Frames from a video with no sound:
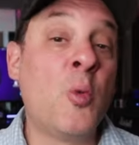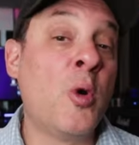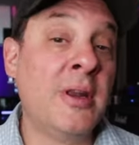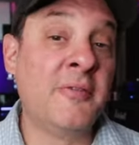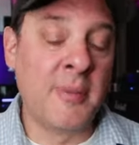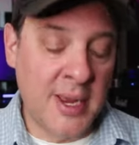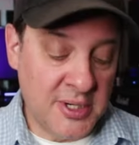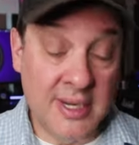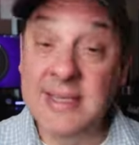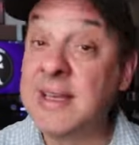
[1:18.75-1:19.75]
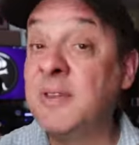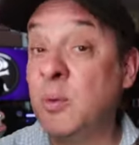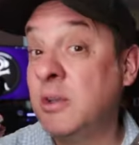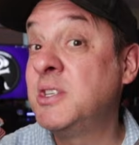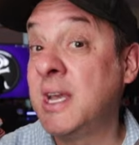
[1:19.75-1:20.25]
more information and definitely
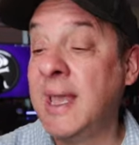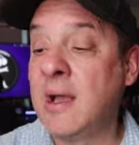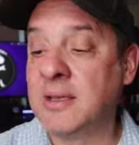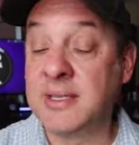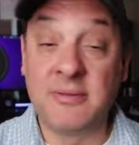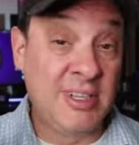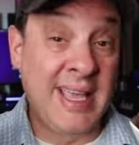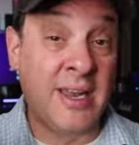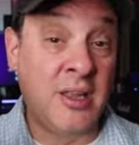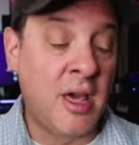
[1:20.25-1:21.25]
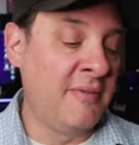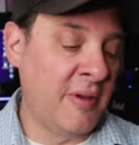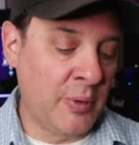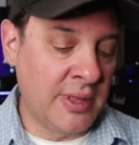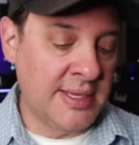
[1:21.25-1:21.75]
worth checking out because i really had a lot of
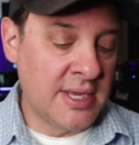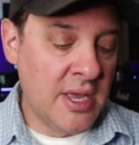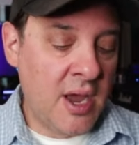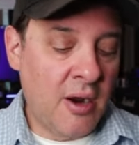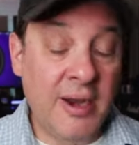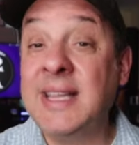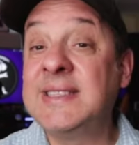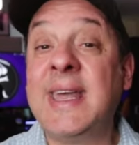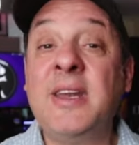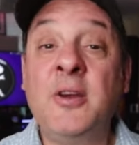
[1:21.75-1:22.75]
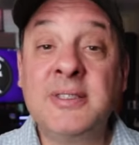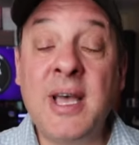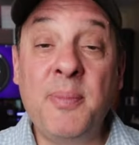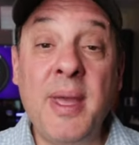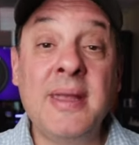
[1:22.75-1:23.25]
fun with these all right let's get it hooked
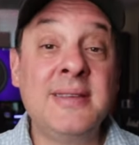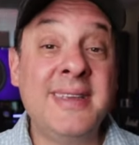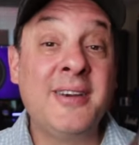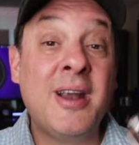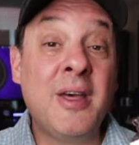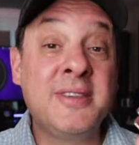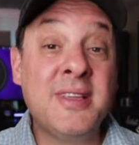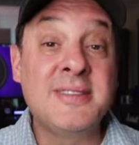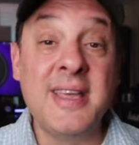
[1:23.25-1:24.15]
up and hear how this all